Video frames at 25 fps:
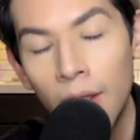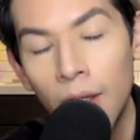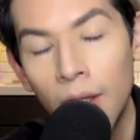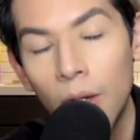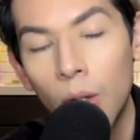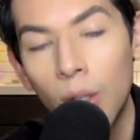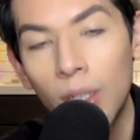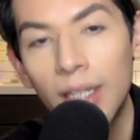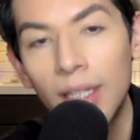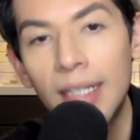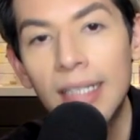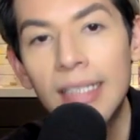
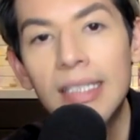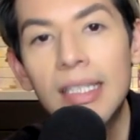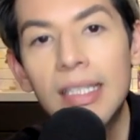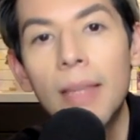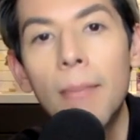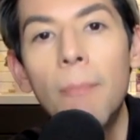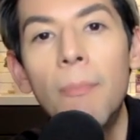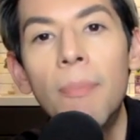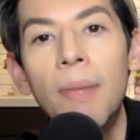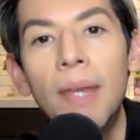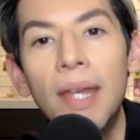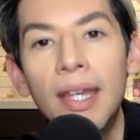or at least the
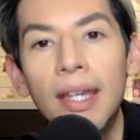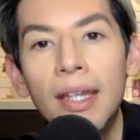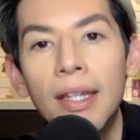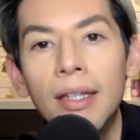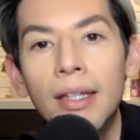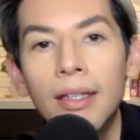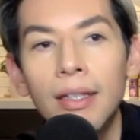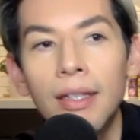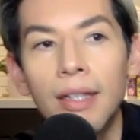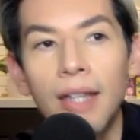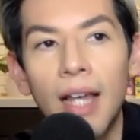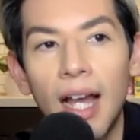
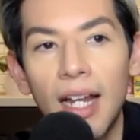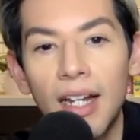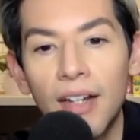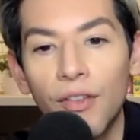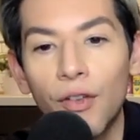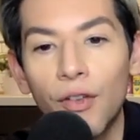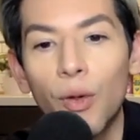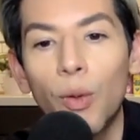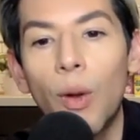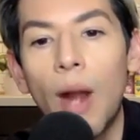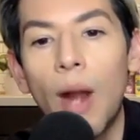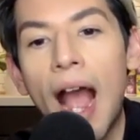big kind of
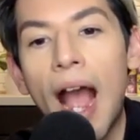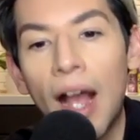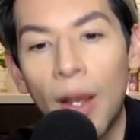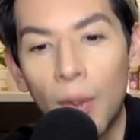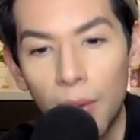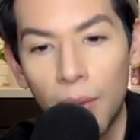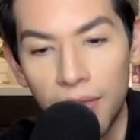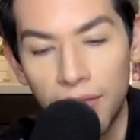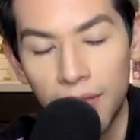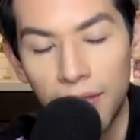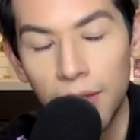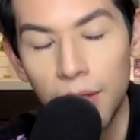crack
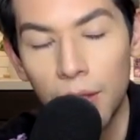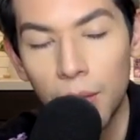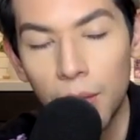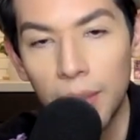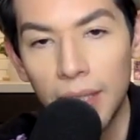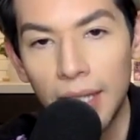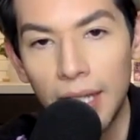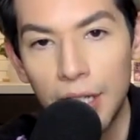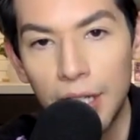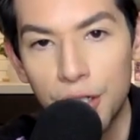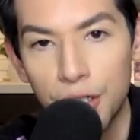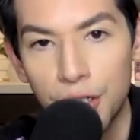within their
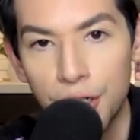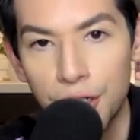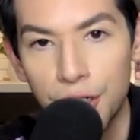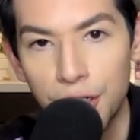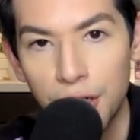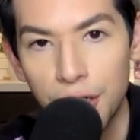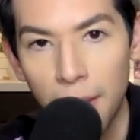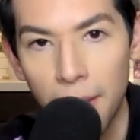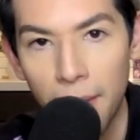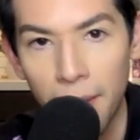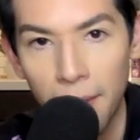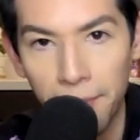
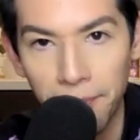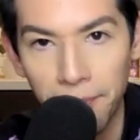relationship.